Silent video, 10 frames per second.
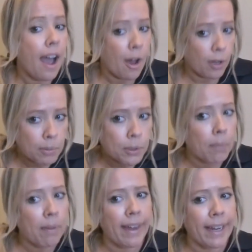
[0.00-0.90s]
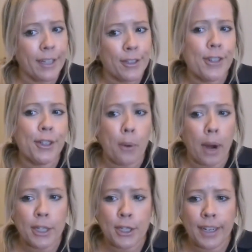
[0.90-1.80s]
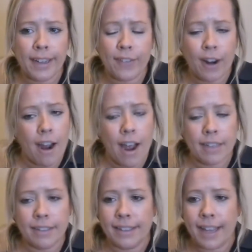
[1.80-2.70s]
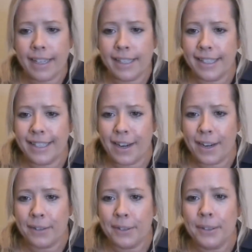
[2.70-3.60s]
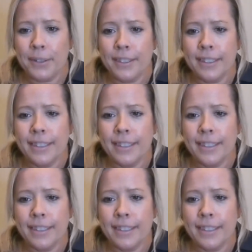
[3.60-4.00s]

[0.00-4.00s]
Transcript: helps. Hopefully that answers your question. If not, let us know.